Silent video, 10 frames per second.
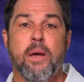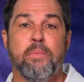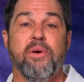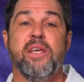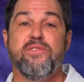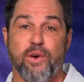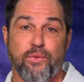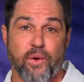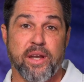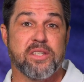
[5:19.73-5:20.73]
Please feel
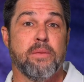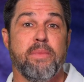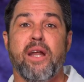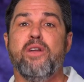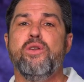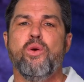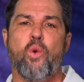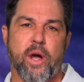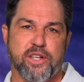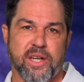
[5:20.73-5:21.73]
free to submit a new
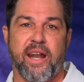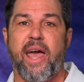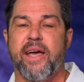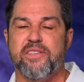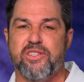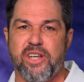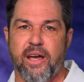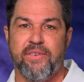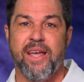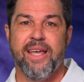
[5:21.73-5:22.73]
question at
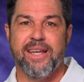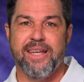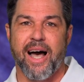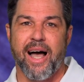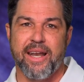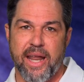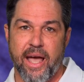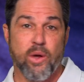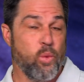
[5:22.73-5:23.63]
AskJeff.net.